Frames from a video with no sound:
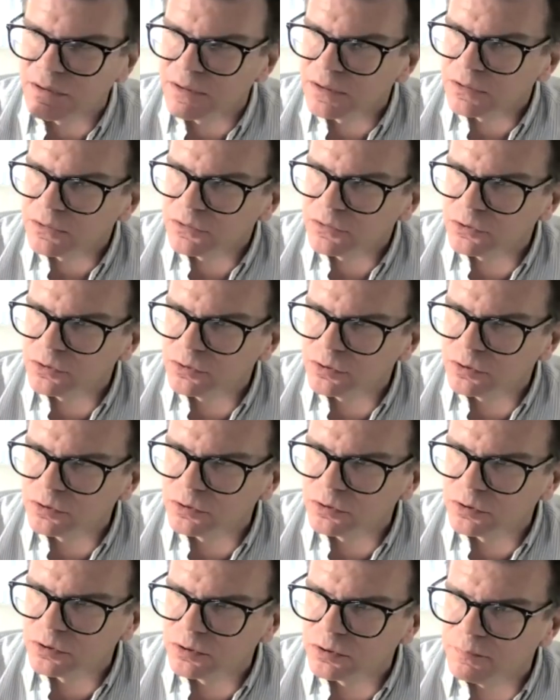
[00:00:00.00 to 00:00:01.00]

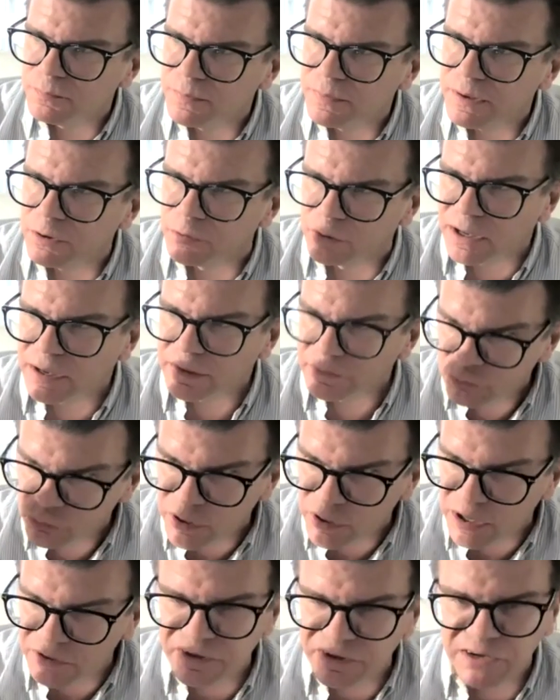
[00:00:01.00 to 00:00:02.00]
to, or you
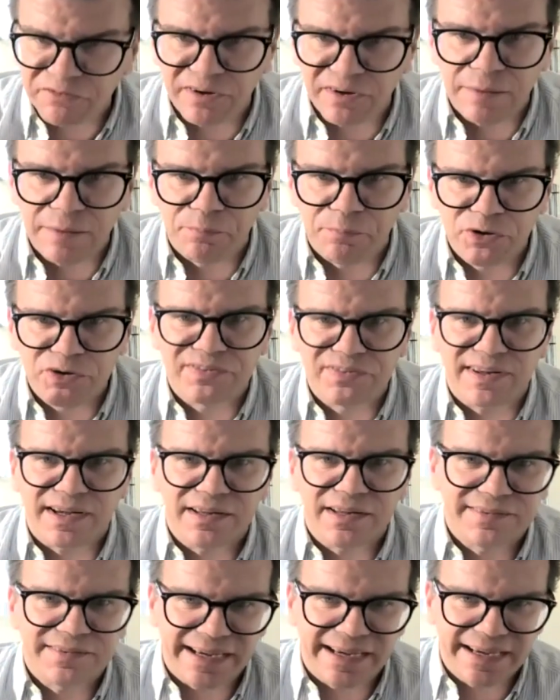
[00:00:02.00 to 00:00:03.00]
have to have a precise
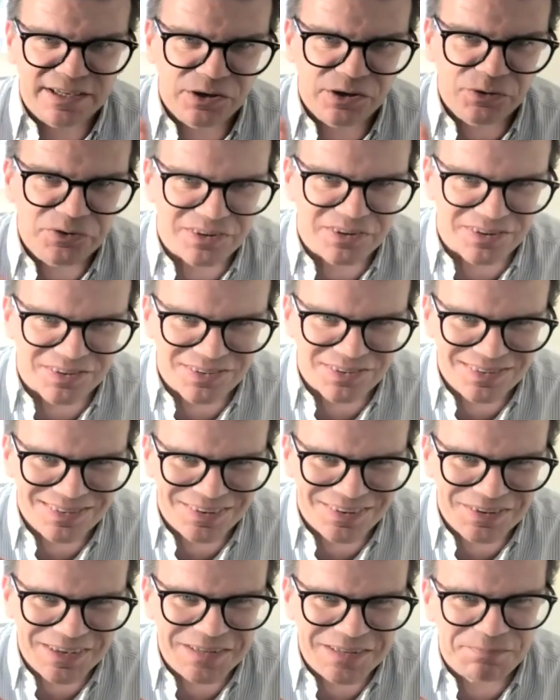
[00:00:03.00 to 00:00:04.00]
diagnosis. So
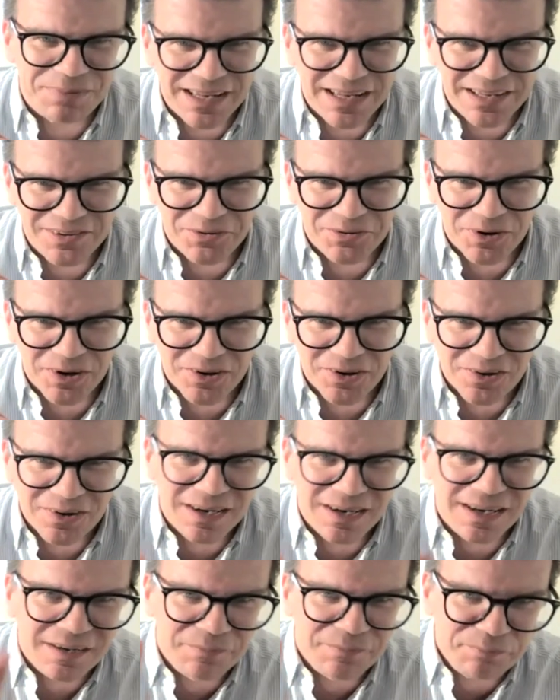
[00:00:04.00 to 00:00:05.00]
it plays a
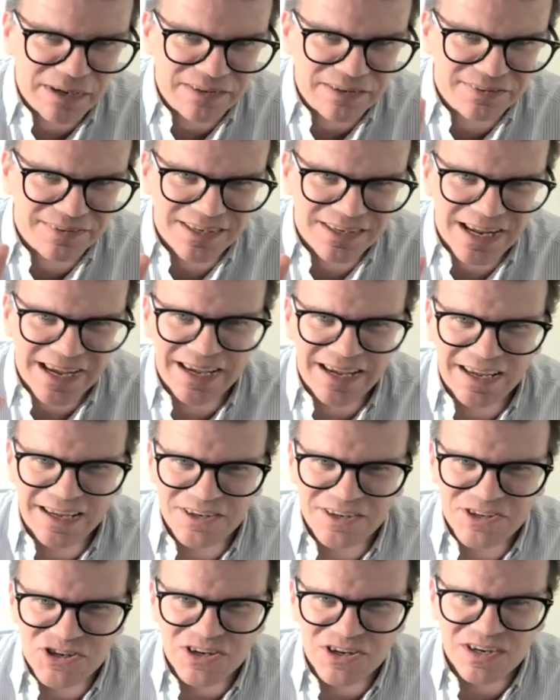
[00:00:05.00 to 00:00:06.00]
role, patient age,